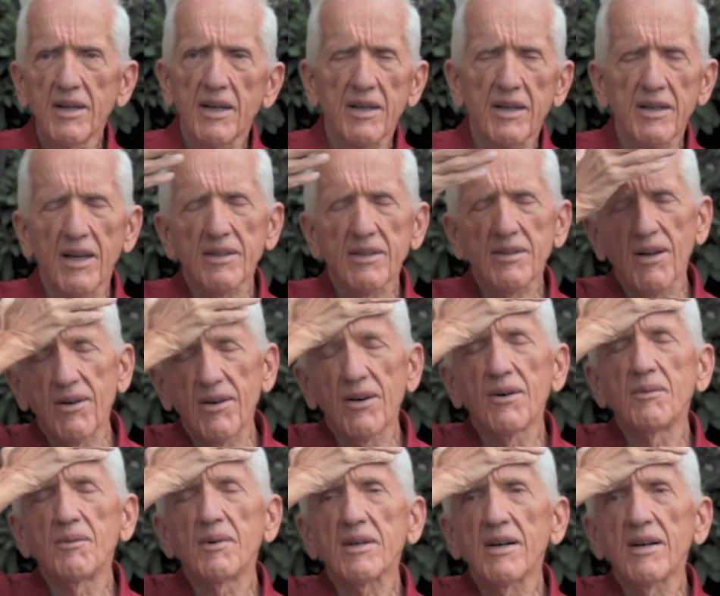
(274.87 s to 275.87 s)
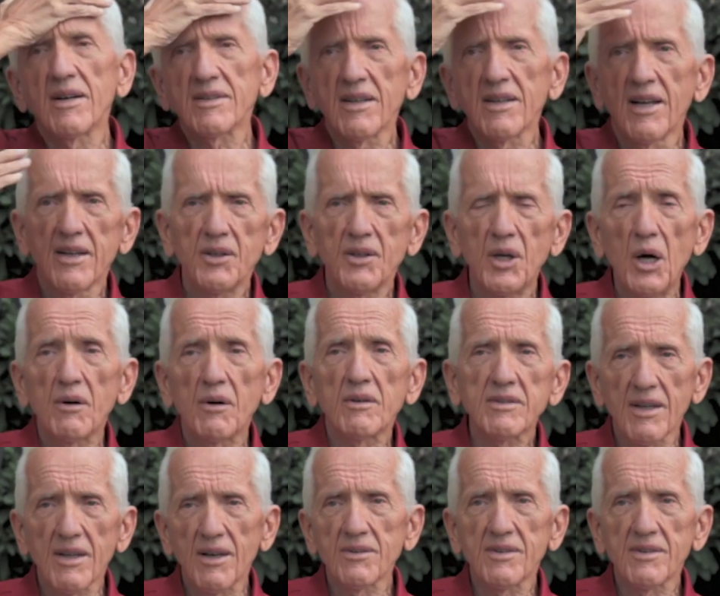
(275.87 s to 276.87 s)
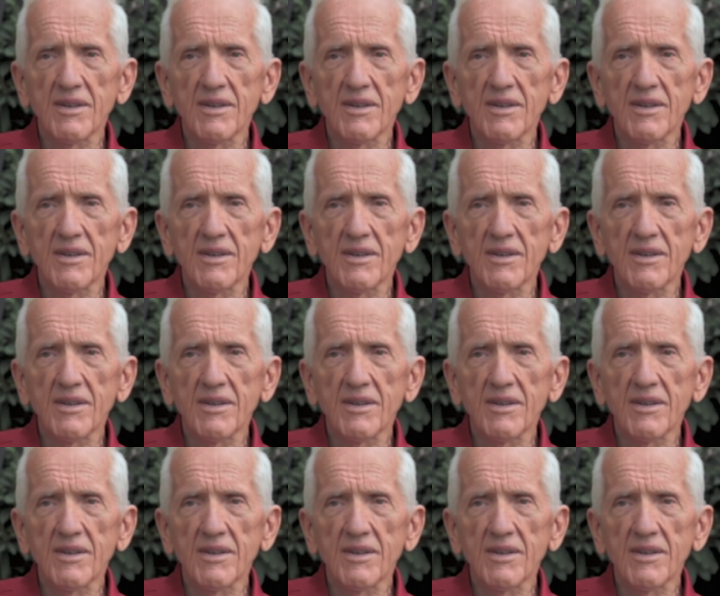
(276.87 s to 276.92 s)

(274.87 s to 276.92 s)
And I thought, oh my gosh, now it's out